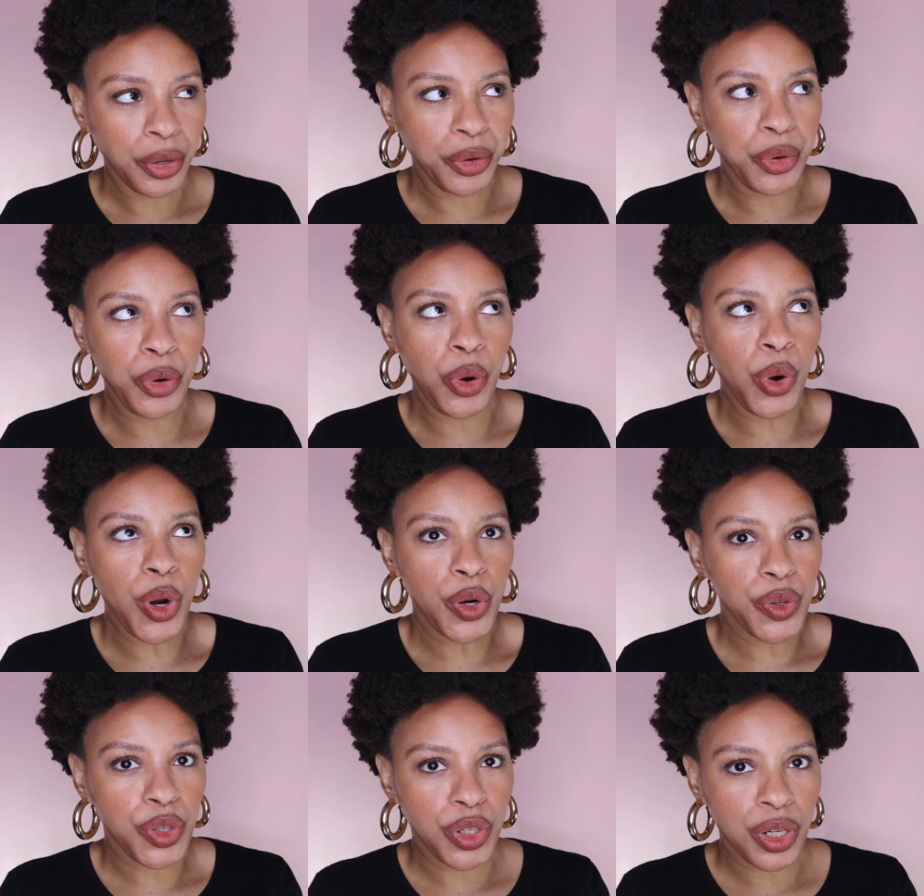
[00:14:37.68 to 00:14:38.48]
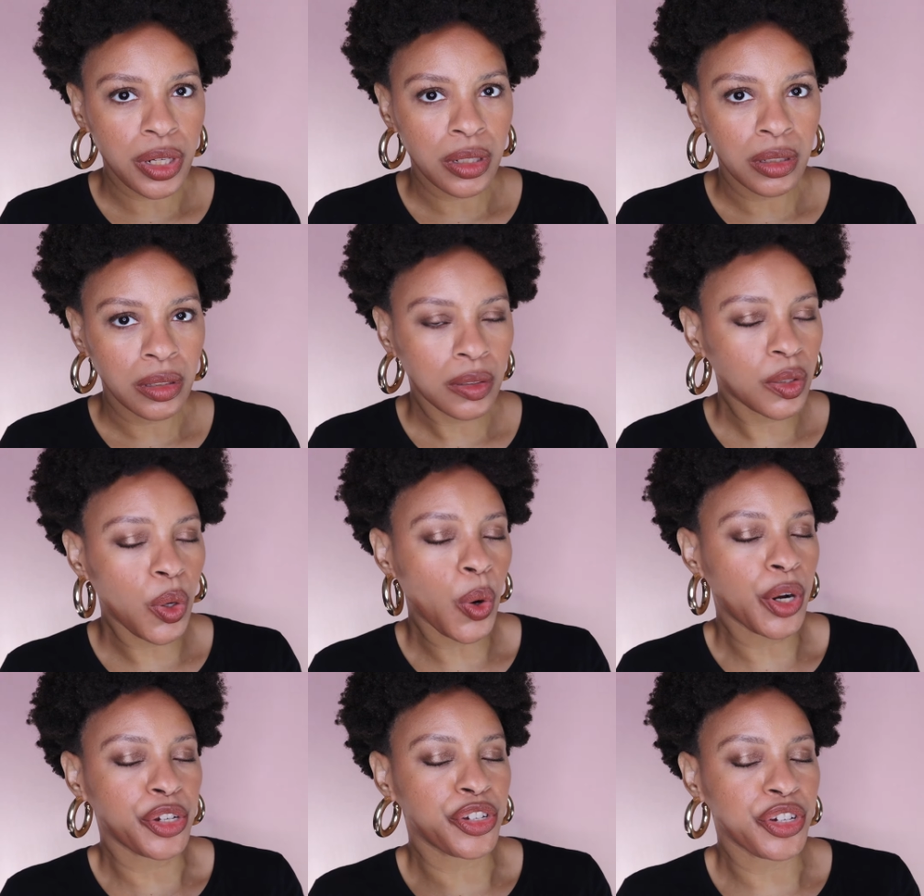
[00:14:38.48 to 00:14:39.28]
They're gorge.
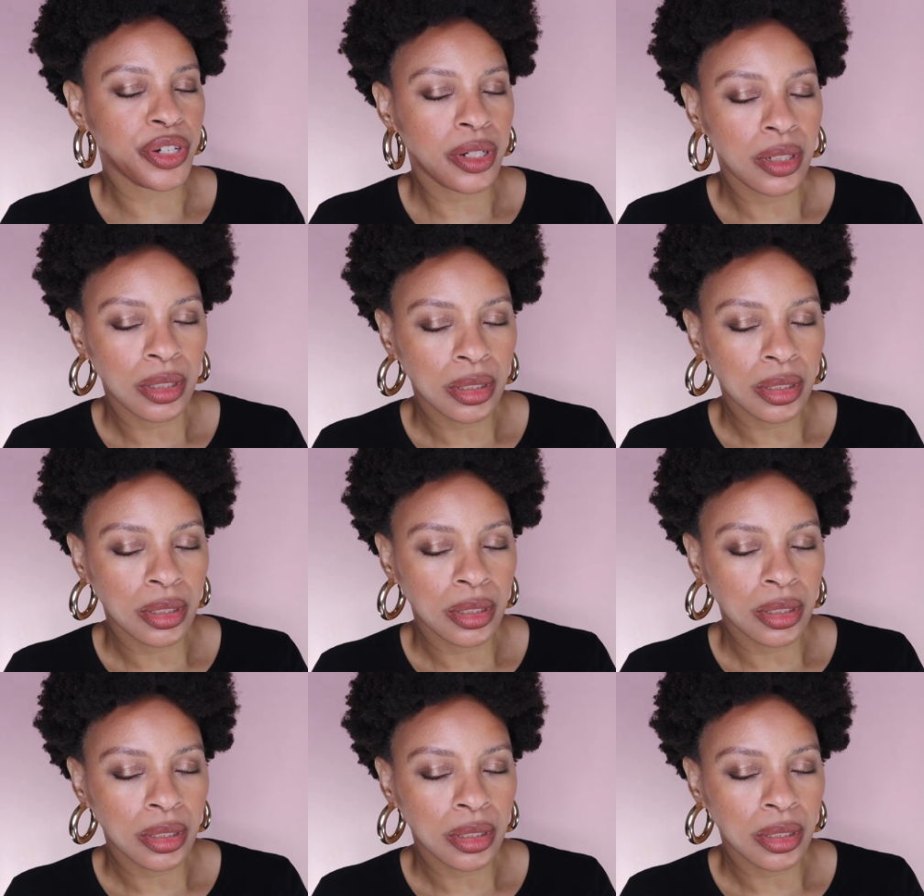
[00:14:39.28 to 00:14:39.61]
Gorge.